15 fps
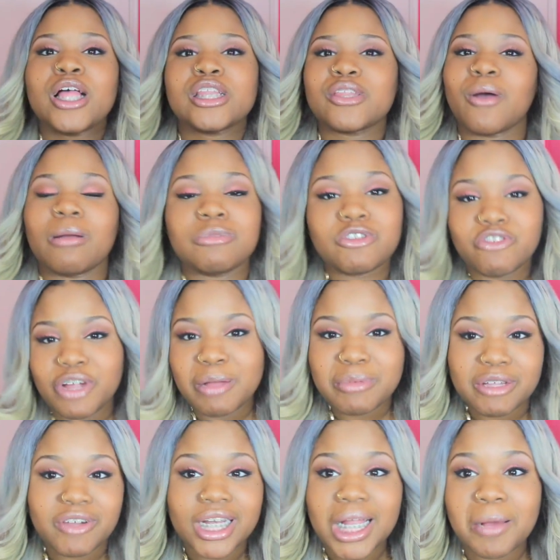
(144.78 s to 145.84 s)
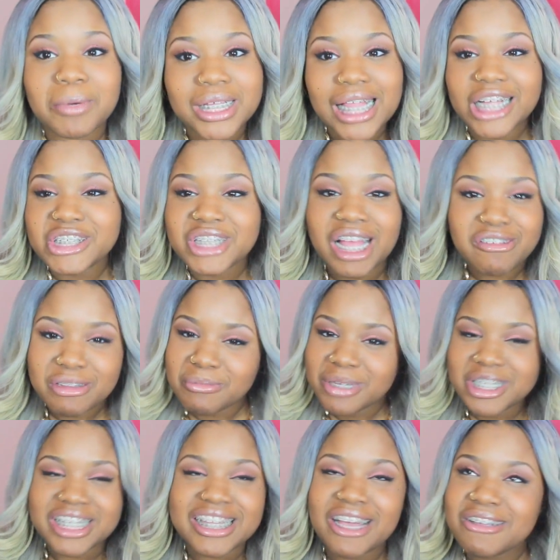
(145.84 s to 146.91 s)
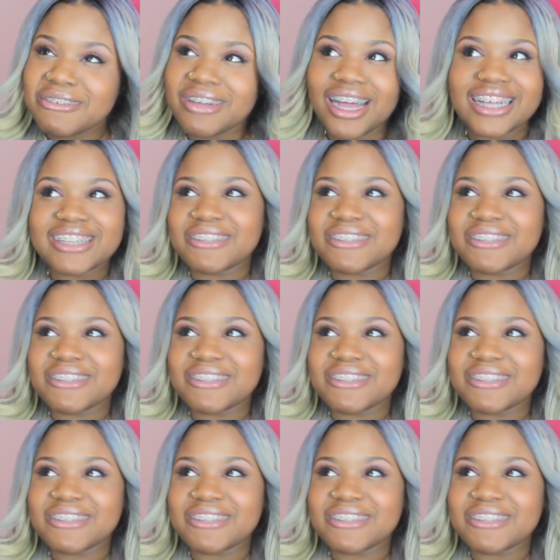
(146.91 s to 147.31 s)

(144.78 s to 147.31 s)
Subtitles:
So I'm just rambling right now because I just have so much to tell you guys.